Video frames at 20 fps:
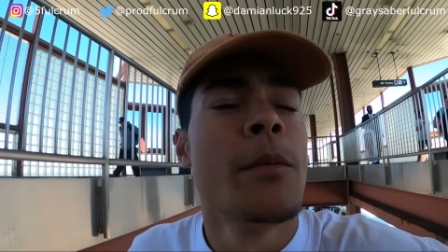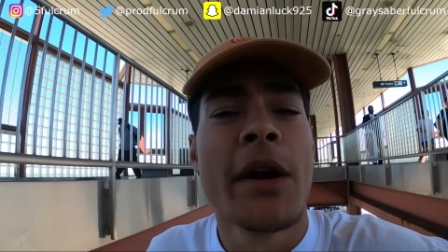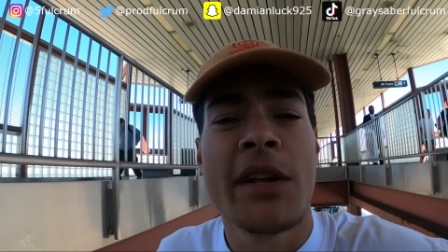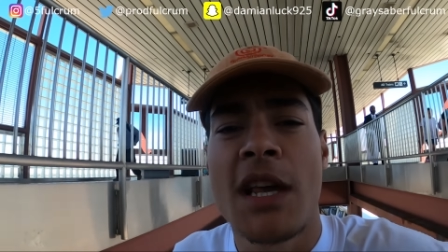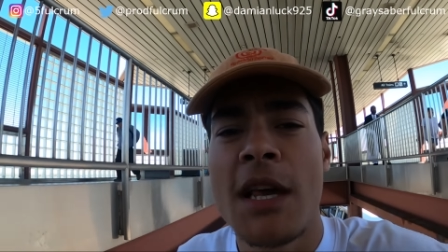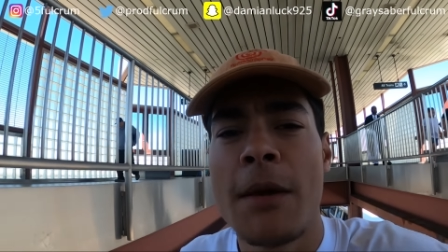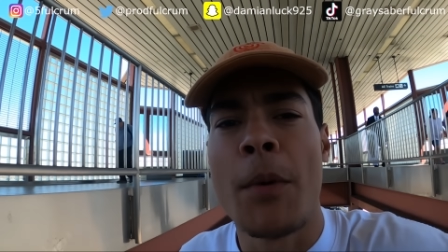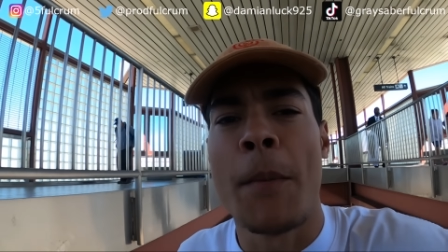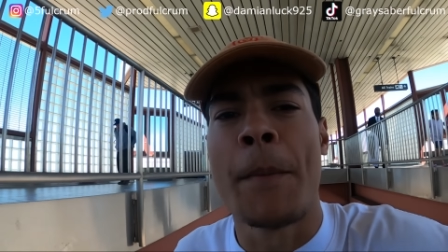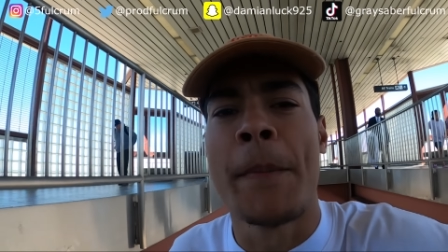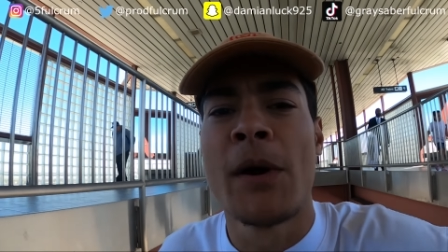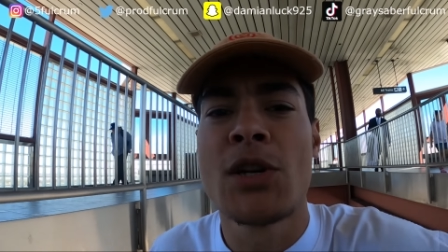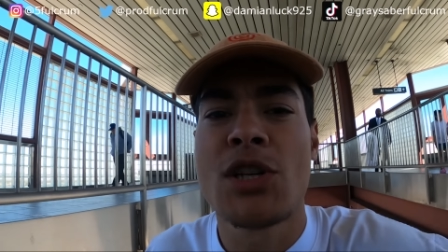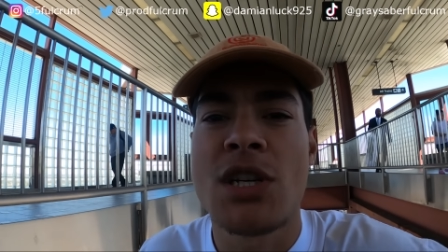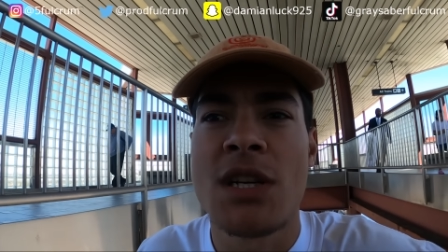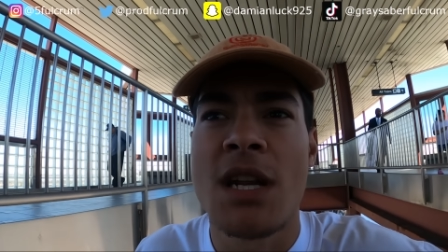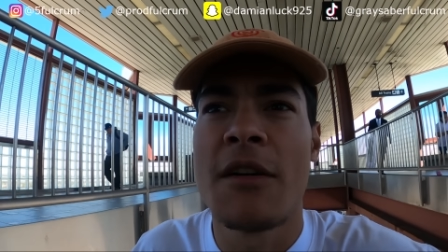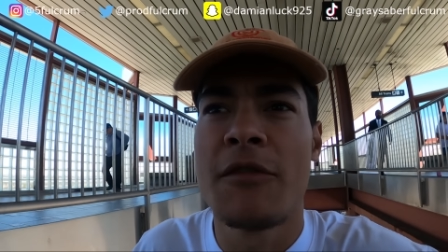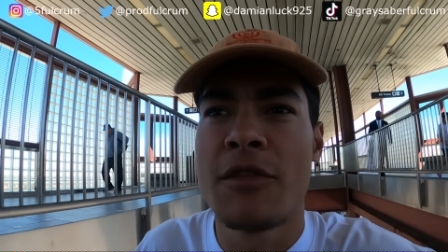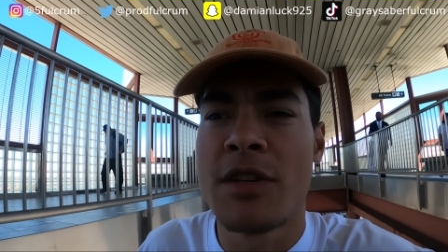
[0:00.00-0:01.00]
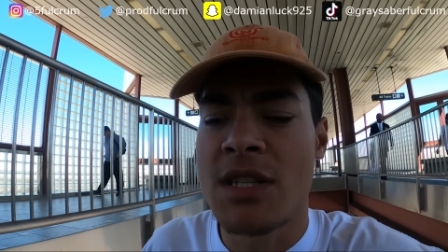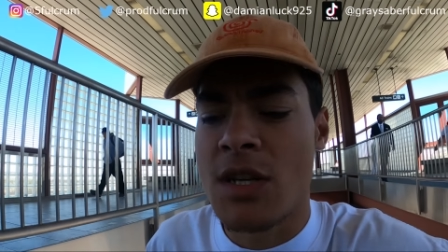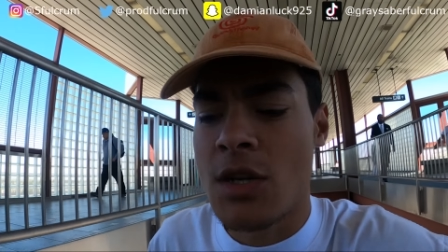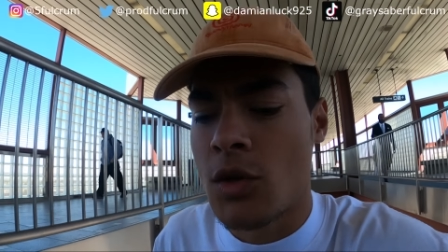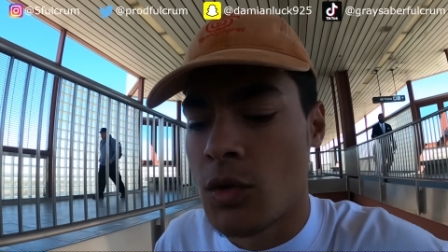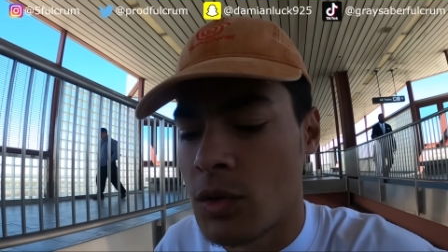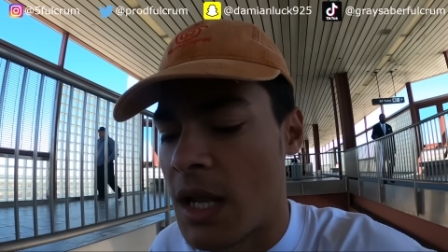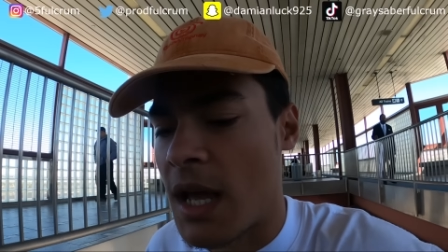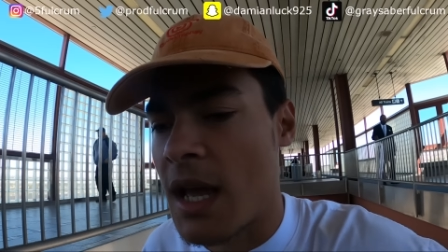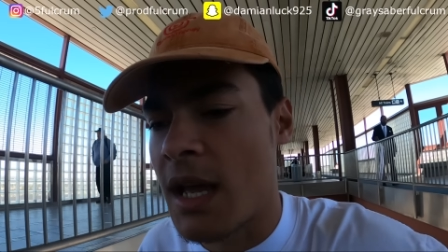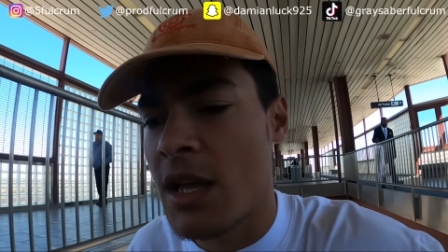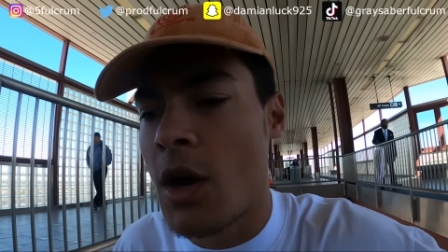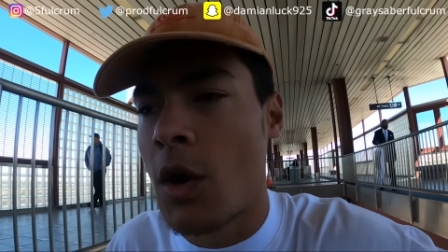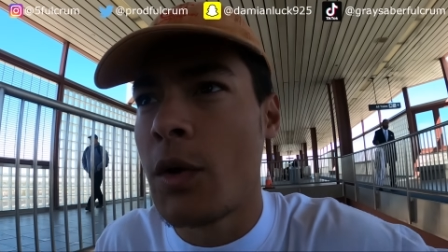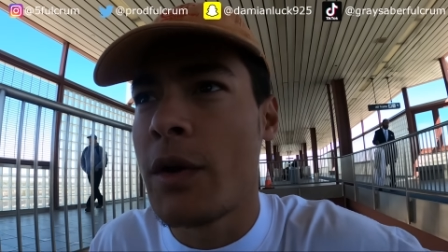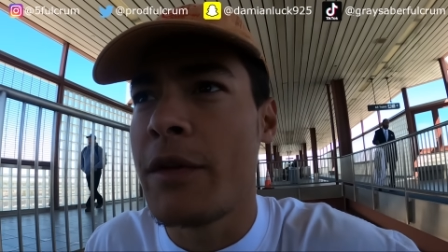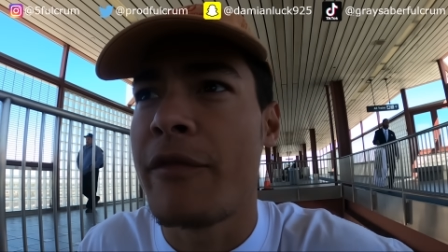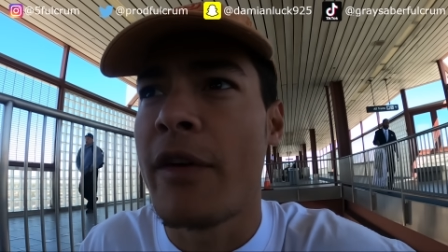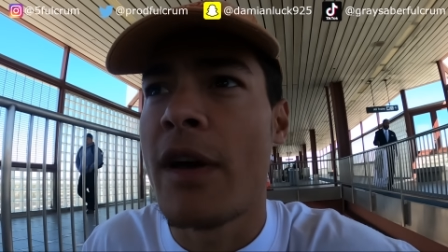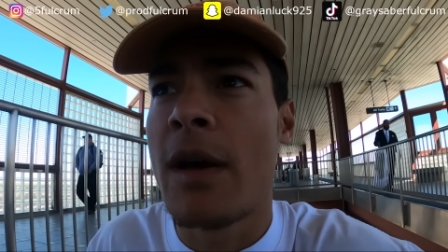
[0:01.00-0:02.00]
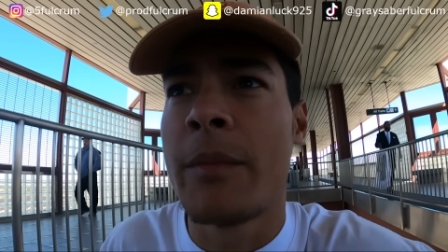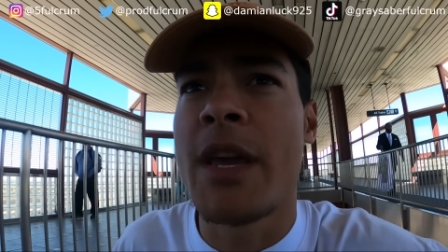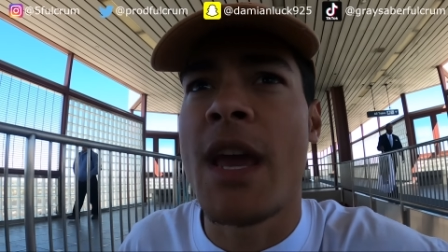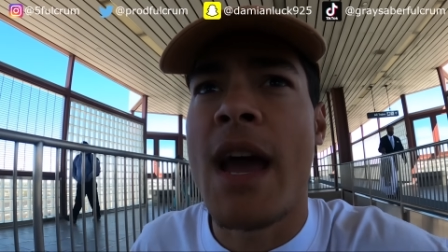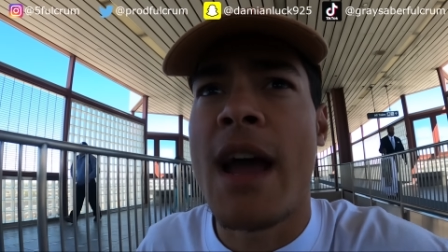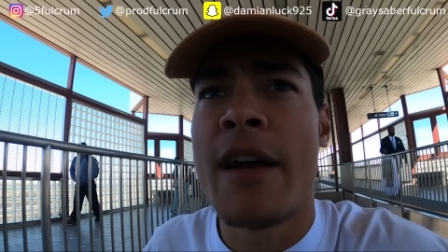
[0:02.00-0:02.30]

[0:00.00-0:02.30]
But keep it pushing every single day, Yodie family.